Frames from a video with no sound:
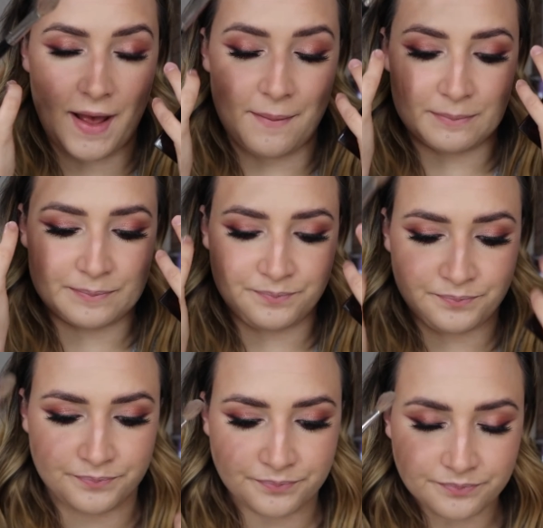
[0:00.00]

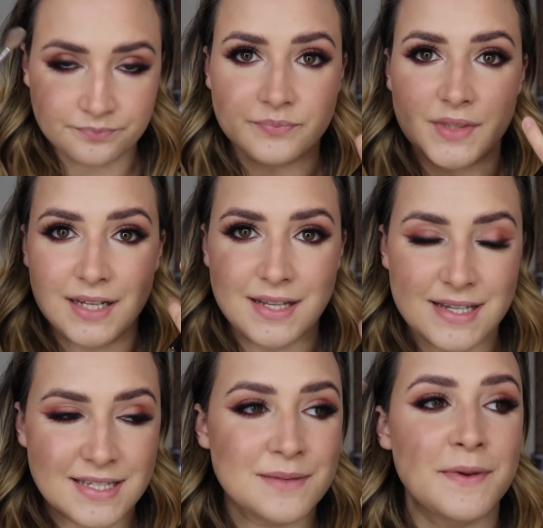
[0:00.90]

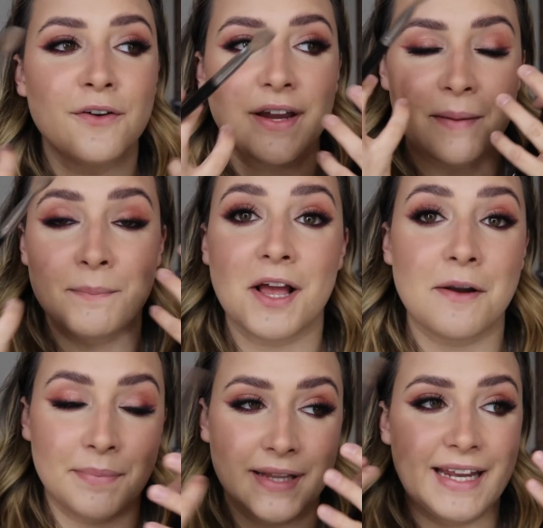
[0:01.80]
of smearing and
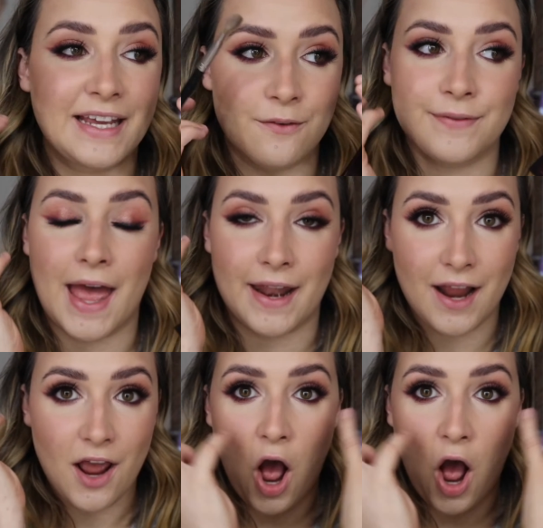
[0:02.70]
kind of bleeding of that